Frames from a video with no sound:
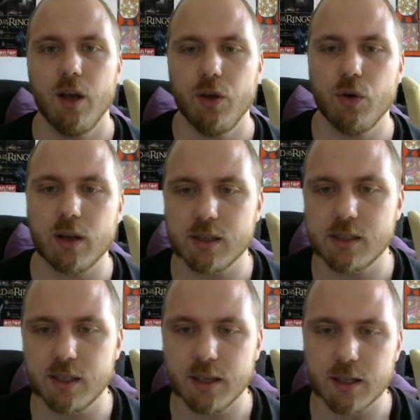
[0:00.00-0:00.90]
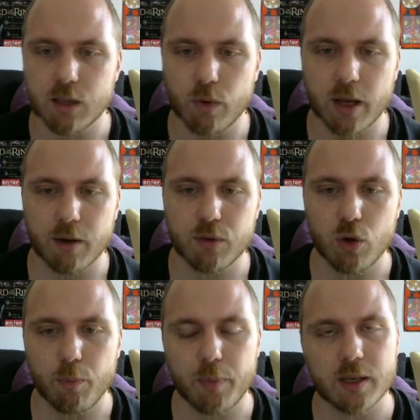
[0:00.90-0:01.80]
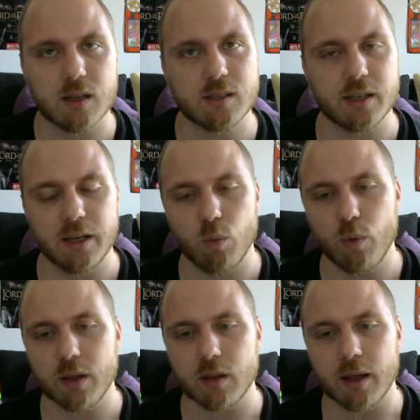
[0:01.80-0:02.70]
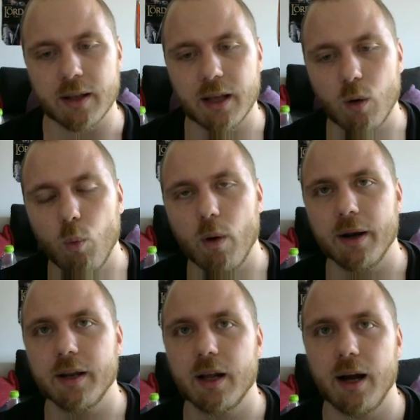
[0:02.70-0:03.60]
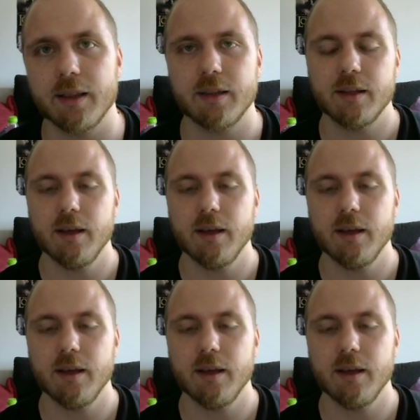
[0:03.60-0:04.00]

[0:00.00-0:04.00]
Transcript: you can see that we have 2 pixels in width and then 1 in height.